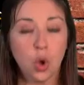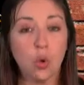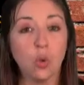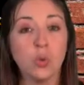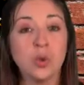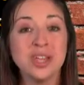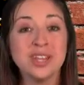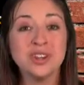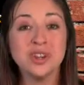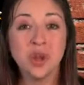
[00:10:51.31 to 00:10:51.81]

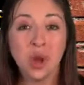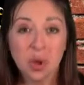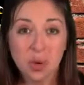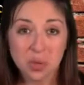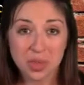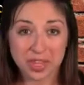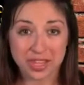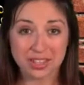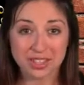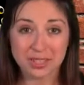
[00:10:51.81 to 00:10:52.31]
We know
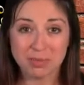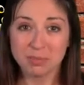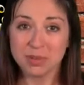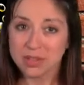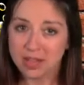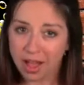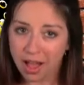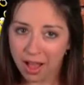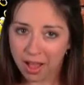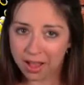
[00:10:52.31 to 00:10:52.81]
this
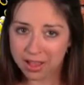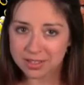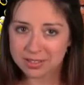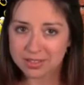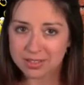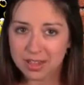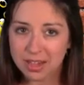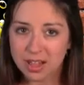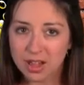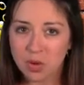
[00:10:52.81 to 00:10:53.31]

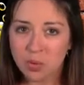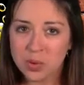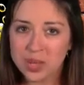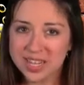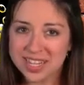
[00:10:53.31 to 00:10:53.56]
because we